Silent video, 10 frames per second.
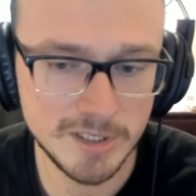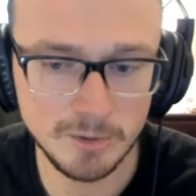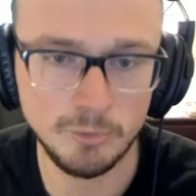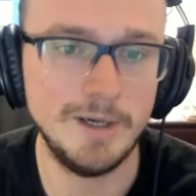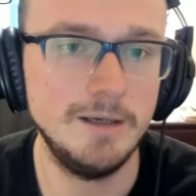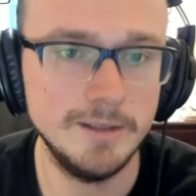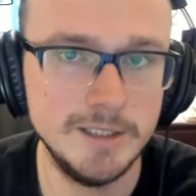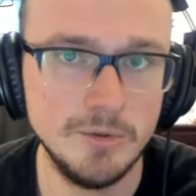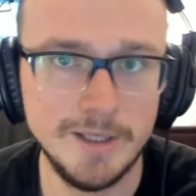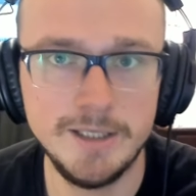and rarely
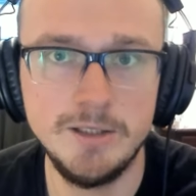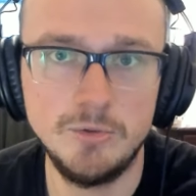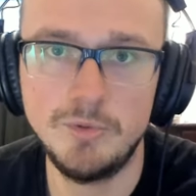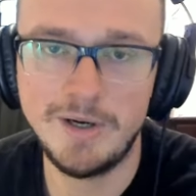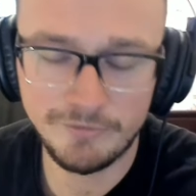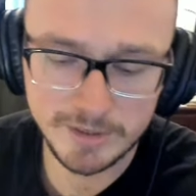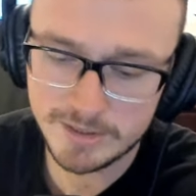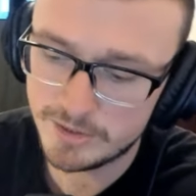do I hear reference